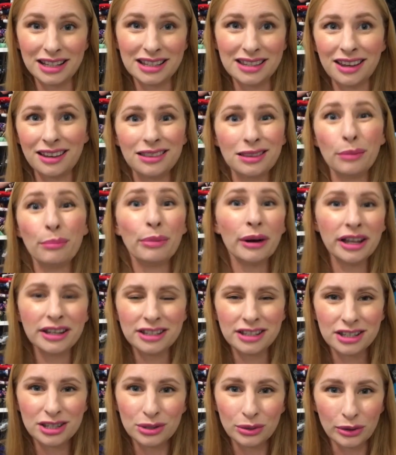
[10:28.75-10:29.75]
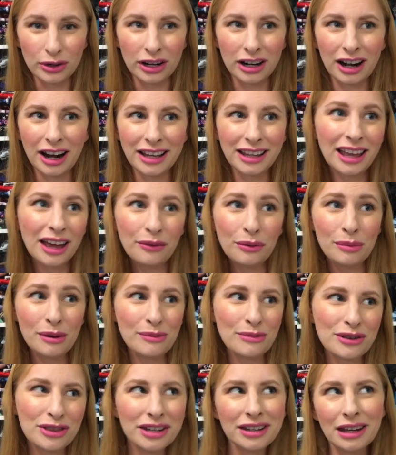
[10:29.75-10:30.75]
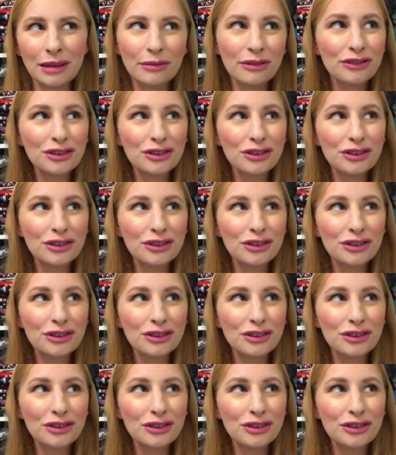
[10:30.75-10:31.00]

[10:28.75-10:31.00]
It's like the button store. I can't remember the name